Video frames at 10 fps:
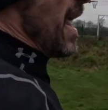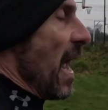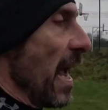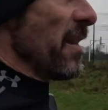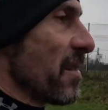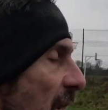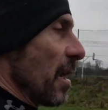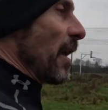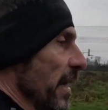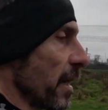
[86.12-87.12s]
and
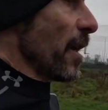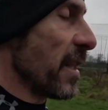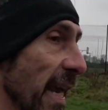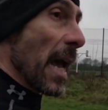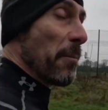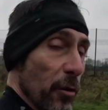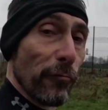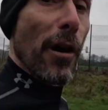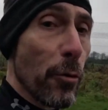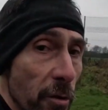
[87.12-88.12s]
like the cant of the
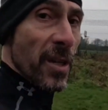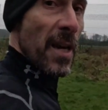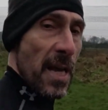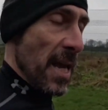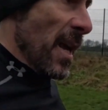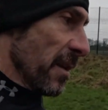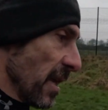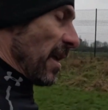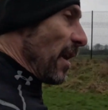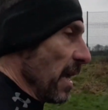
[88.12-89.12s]
road
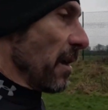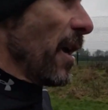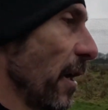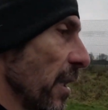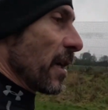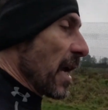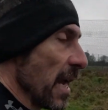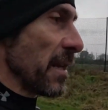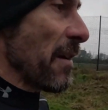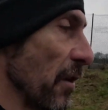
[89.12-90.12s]

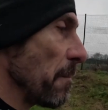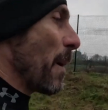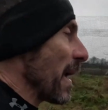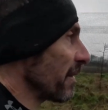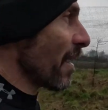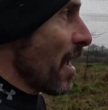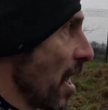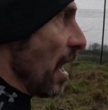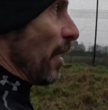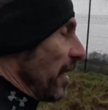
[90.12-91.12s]
can have an impact.
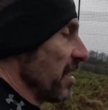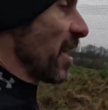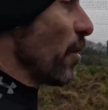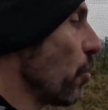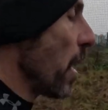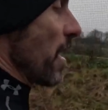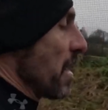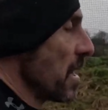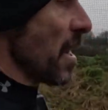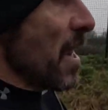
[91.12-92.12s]
Like this hill
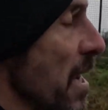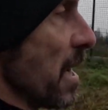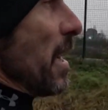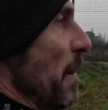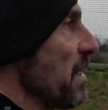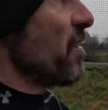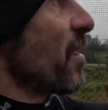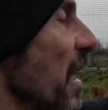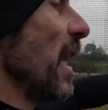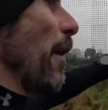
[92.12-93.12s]
bends
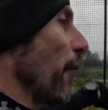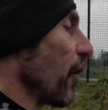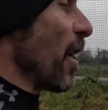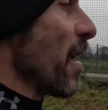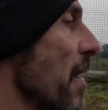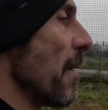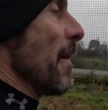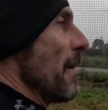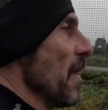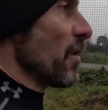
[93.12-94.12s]
to the left,
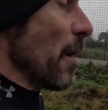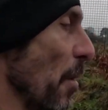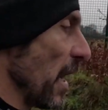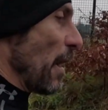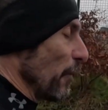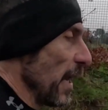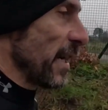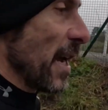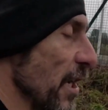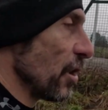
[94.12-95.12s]
so my left
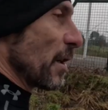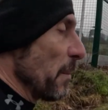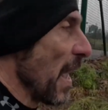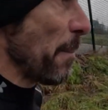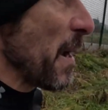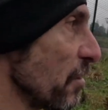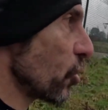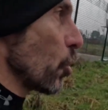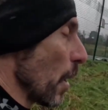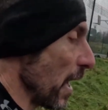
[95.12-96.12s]
leg is now being
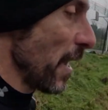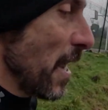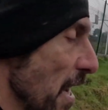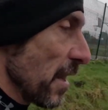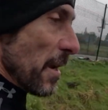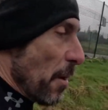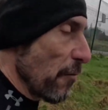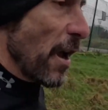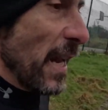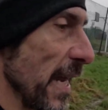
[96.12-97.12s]
shorter than my
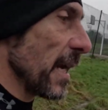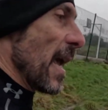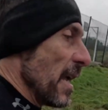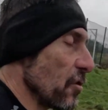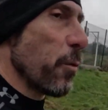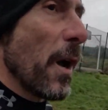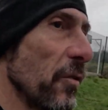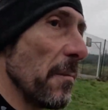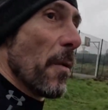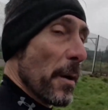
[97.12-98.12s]
right leg, hence why I was
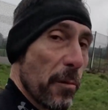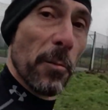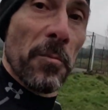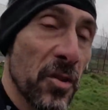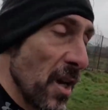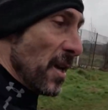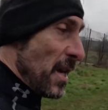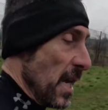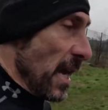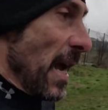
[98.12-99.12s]
then my problems,
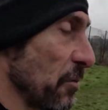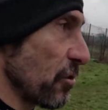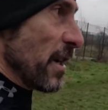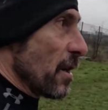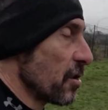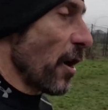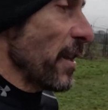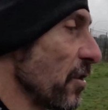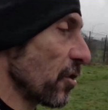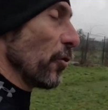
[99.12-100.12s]
hamstring
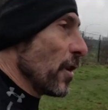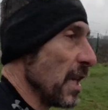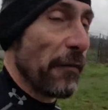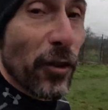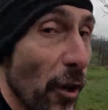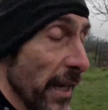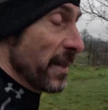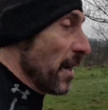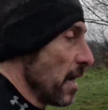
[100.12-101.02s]
tightness on the left side.